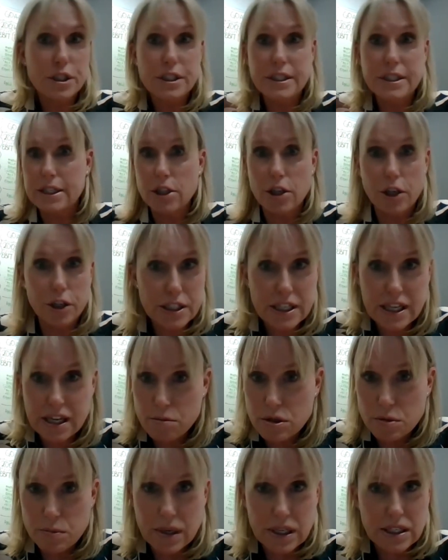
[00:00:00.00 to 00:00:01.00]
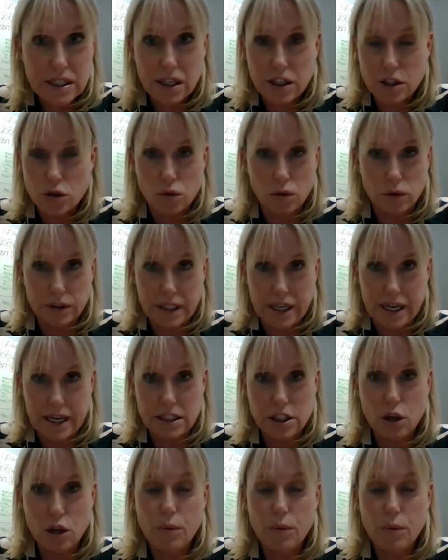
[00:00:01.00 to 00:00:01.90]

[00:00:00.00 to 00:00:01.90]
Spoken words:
to sit on Teams meetings all day.